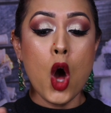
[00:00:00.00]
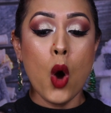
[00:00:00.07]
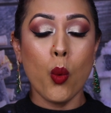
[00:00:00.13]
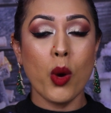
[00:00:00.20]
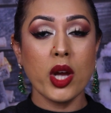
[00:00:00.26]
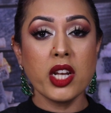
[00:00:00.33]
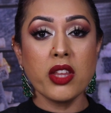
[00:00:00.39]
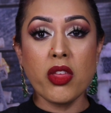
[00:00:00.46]

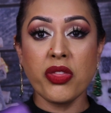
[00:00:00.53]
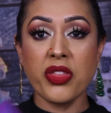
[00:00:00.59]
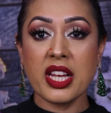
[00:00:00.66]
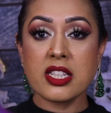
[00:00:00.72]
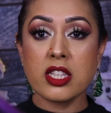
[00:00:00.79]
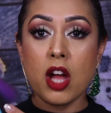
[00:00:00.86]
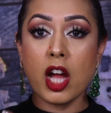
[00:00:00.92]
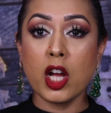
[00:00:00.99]
One of the
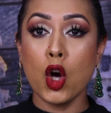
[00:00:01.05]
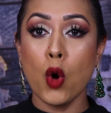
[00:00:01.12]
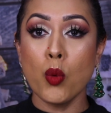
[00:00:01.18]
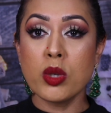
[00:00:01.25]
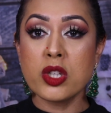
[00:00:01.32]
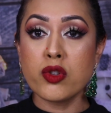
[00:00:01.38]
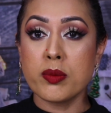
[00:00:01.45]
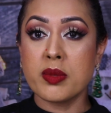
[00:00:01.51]
things that I got
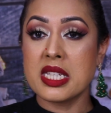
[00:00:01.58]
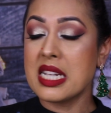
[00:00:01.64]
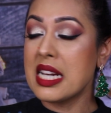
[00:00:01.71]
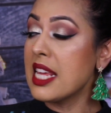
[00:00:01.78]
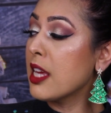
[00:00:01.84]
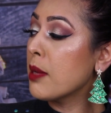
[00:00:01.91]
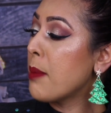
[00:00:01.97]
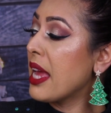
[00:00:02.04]
was from
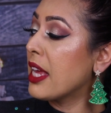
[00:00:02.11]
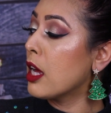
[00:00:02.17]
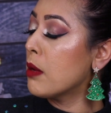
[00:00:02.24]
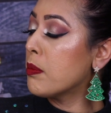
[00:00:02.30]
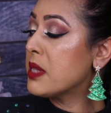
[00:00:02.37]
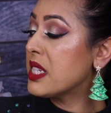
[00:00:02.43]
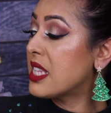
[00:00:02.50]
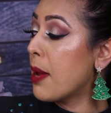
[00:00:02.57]
Sleek
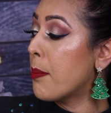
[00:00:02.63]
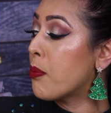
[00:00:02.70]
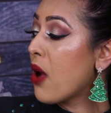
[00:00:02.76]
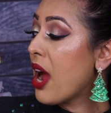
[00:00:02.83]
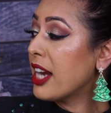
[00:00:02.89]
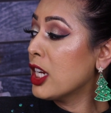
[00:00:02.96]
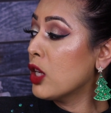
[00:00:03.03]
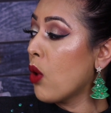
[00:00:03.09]
Makeup is their
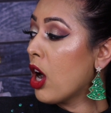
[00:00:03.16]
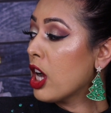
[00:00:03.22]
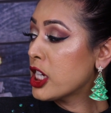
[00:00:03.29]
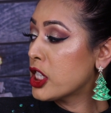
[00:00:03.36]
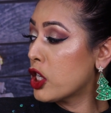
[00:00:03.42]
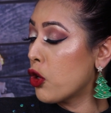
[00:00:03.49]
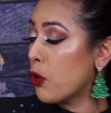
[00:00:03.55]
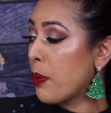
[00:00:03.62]
brand new
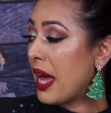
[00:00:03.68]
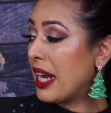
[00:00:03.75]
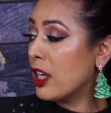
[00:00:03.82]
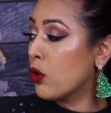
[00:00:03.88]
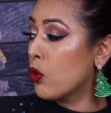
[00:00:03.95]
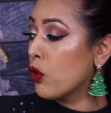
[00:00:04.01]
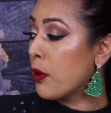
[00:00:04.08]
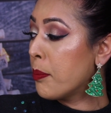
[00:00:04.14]
eyeshadow
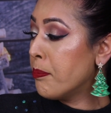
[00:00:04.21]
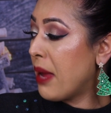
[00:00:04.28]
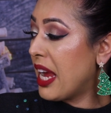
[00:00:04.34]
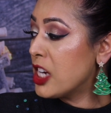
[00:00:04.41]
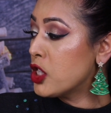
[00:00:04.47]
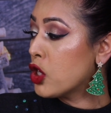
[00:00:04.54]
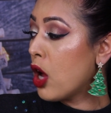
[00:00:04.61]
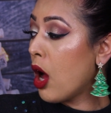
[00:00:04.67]
palette called
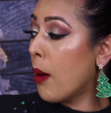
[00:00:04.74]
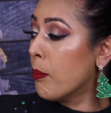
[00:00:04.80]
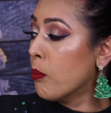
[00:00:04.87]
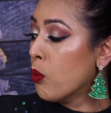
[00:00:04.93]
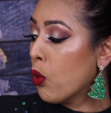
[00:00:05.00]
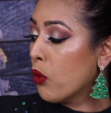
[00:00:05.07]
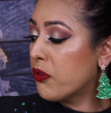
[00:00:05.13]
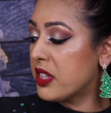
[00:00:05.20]
Major
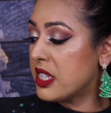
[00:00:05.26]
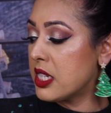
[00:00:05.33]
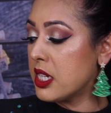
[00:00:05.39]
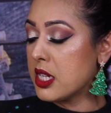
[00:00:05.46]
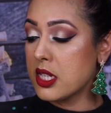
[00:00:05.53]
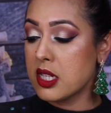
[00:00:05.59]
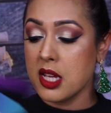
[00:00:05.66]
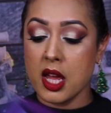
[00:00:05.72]

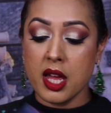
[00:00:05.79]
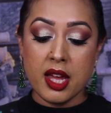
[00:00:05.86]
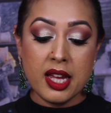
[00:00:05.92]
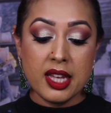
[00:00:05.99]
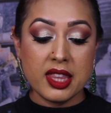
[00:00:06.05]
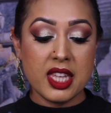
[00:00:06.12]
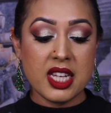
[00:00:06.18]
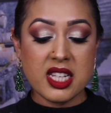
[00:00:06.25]
Morphosis.
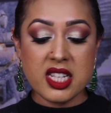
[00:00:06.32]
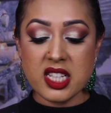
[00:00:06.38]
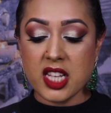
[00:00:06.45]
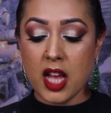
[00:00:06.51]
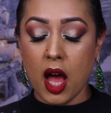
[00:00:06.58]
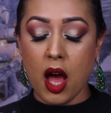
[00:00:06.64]
This...